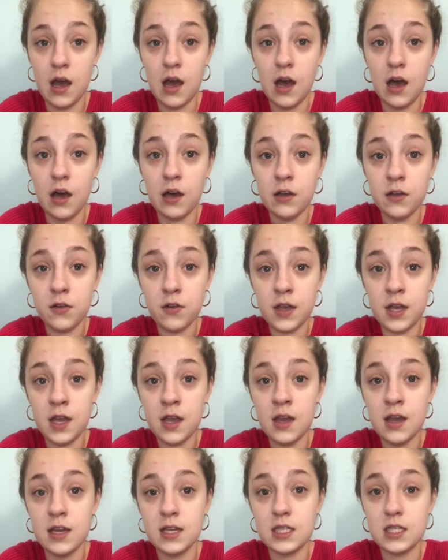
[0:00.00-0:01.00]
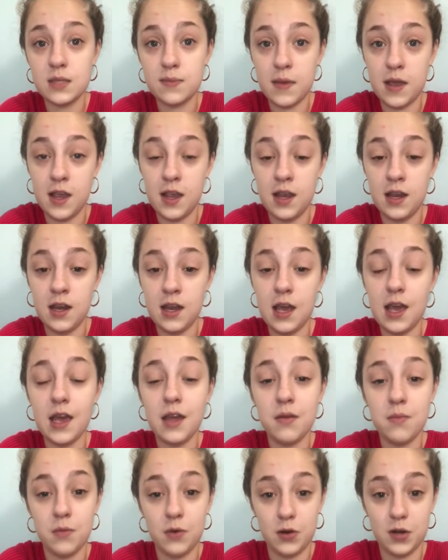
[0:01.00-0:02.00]
Hungary, Spain,
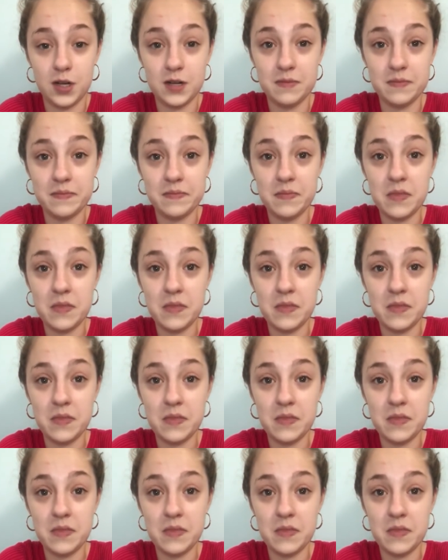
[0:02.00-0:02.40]
and more.